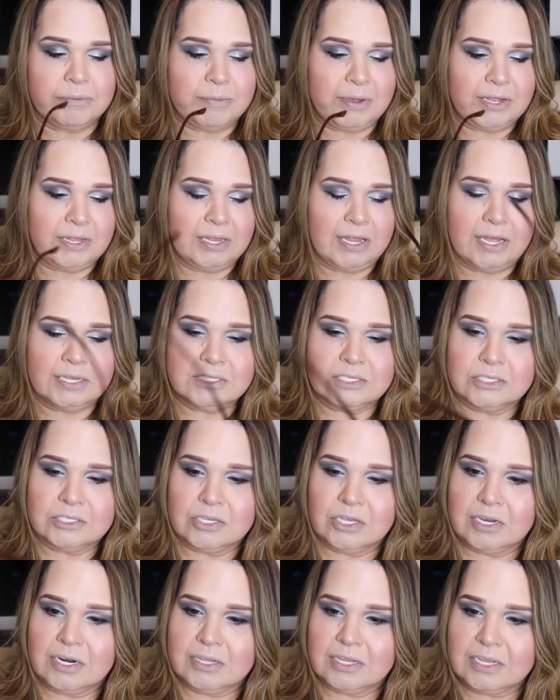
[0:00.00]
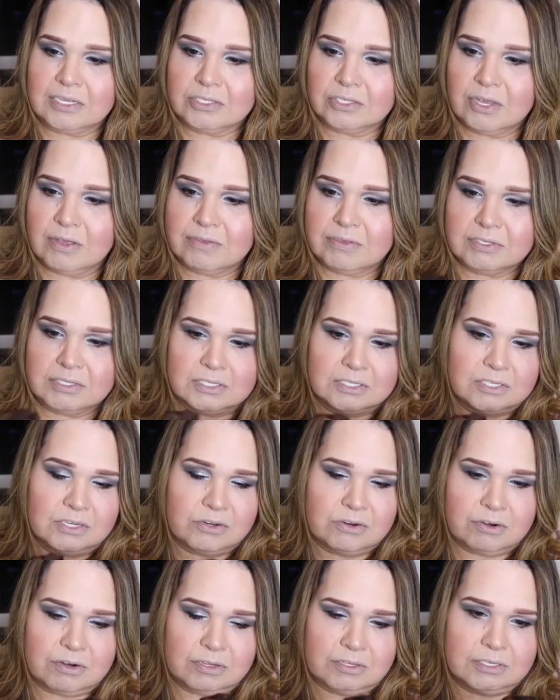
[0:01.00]
my glasses on i think i still have the
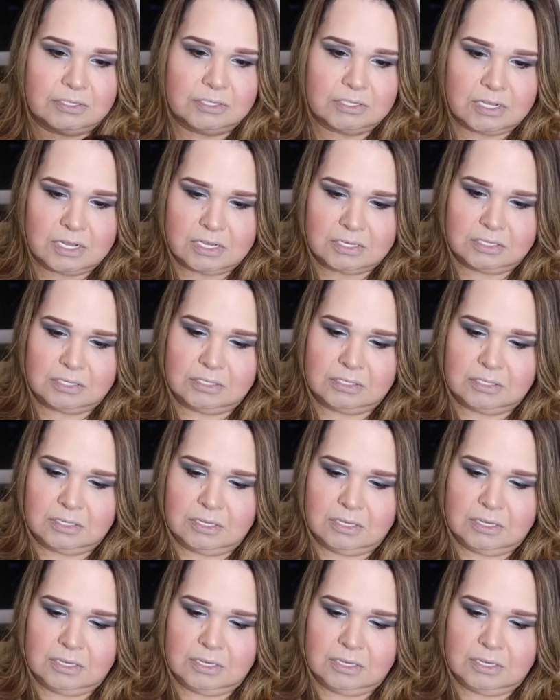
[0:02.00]
sticker on these glasses